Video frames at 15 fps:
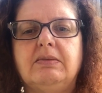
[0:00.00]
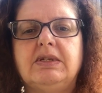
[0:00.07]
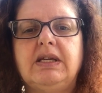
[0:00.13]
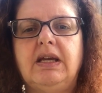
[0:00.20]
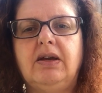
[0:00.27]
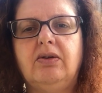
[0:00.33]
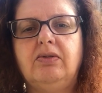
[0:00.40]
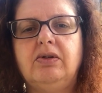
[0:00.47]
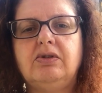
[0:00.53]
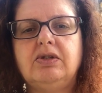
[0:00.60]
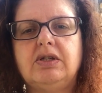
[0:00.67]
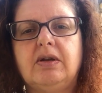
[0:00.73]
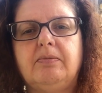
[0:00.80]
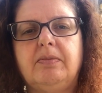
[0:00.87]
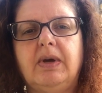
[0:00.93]
take
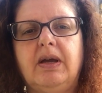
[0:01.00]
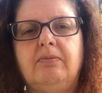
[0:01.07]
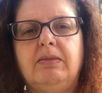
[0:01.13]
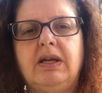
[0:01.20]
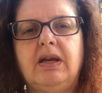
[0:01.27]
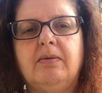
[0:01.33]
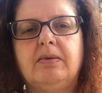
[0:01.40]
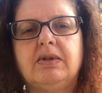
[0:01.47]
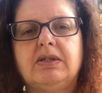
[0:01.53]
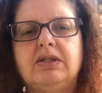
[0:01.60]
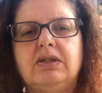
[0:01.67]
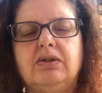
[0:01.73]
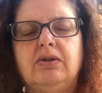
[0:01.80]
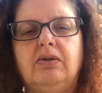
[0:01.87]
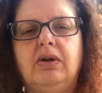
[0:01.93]
ownership and be able
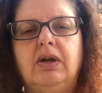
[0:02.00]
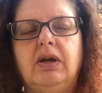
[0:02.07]
to